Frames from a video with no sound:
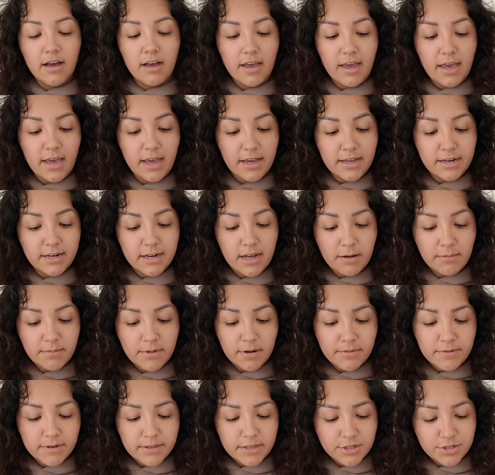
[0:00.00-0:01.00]
And I'm
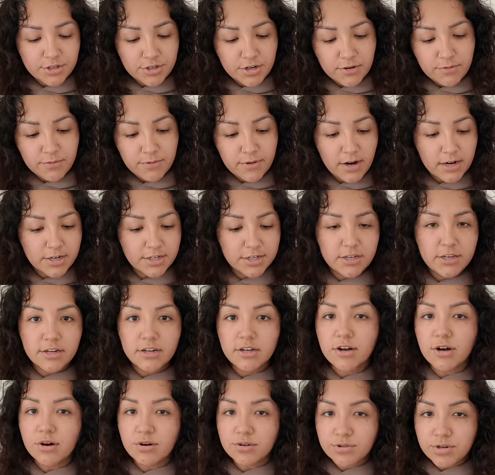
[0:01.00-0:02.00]
not really sure if we're actually
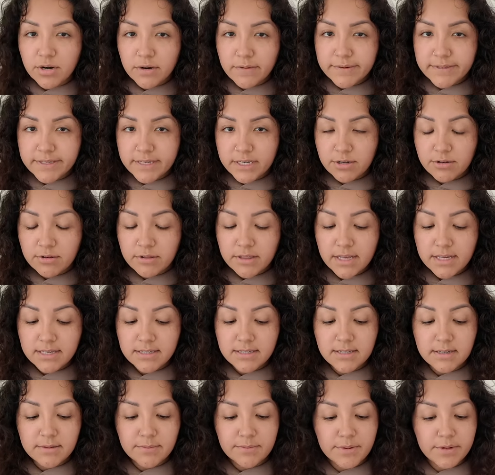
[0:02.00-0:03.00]
going to go through every single
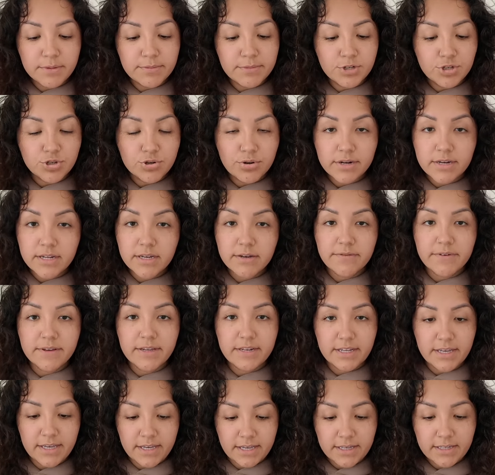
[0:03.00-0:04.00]
lesson, but majority of
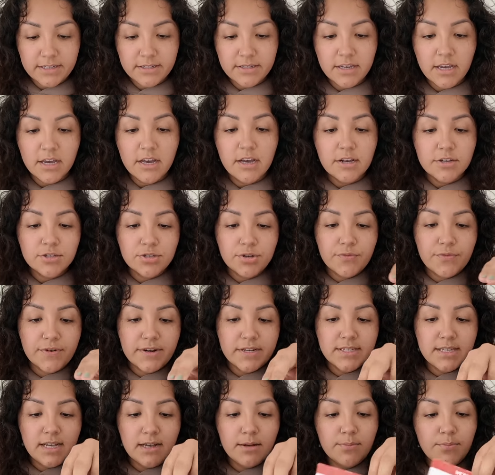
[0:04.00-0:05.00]
it is. So for
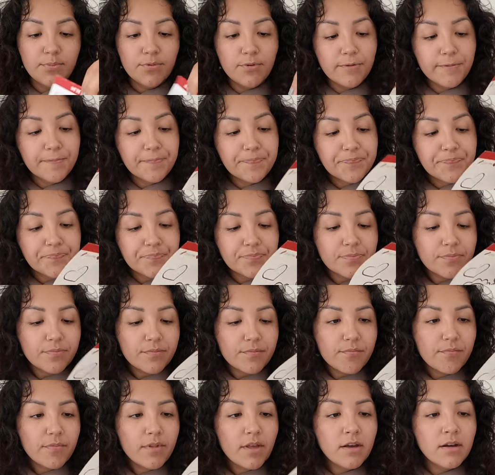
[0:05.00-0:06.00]
example,
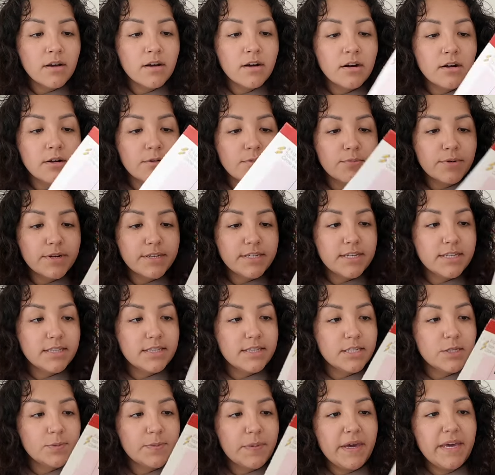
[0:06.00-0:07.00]
we did
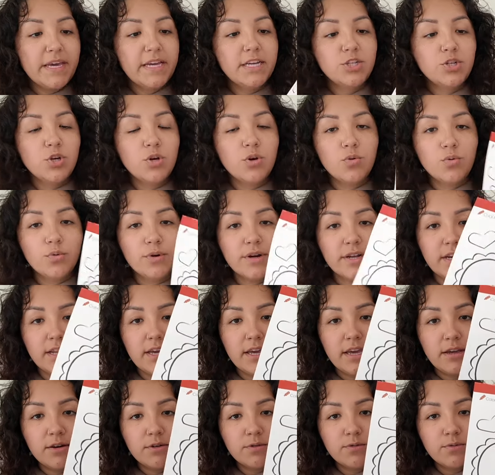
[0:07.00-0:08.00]
this page when
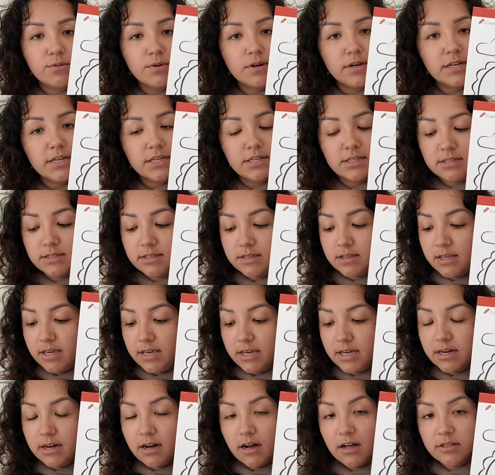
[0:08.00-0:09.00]
it was
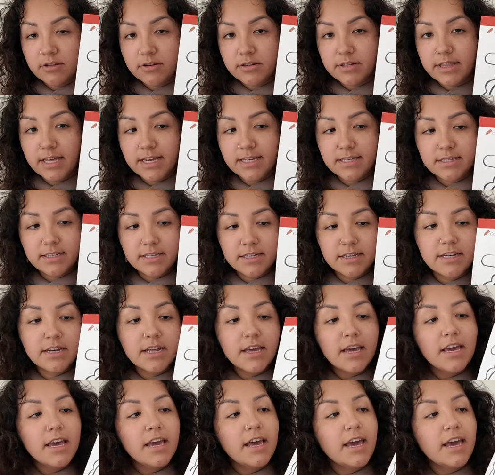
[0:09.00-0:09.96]
the color lesson,